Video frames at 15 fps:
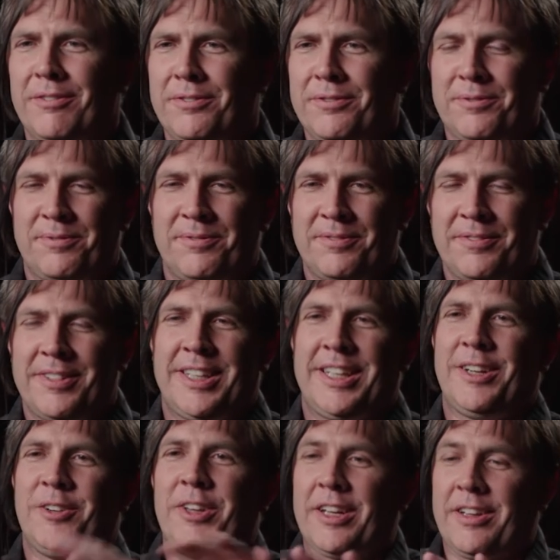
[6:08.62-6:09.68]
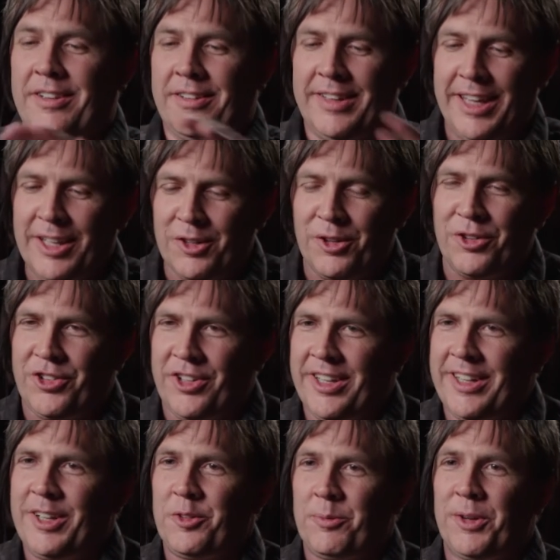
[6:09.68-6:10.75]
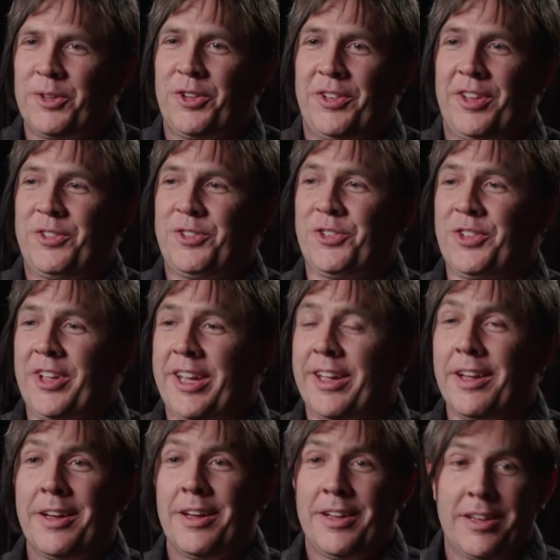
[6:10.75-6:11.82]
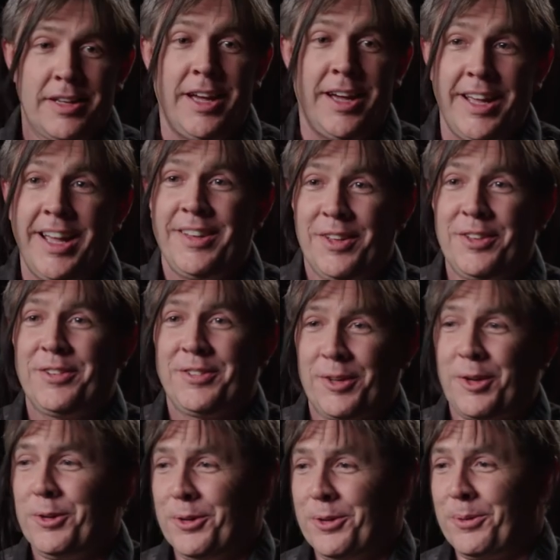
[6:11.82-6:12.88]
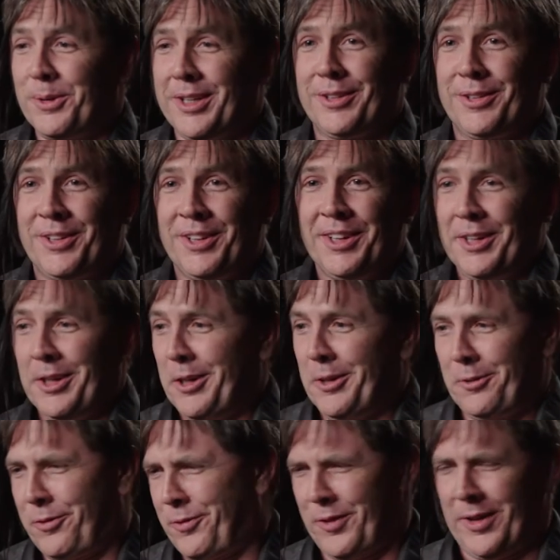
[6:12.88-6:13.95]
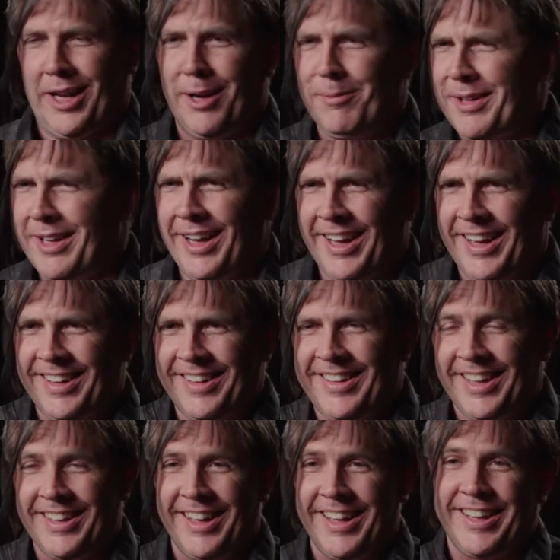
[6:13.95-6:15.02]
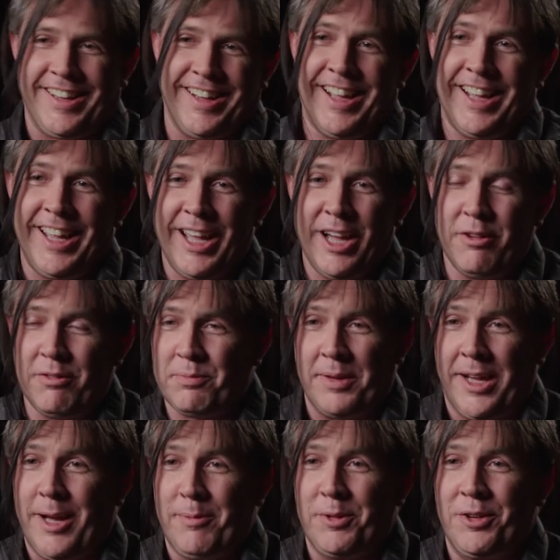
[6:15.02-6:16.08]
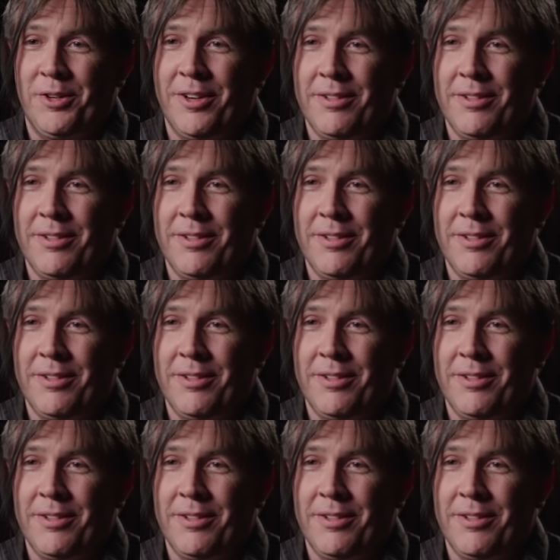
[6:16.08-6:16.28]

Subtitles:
of, you know, like energy as much as it's just like, yeah, this is a cool, weird phenomenon that like I have happened to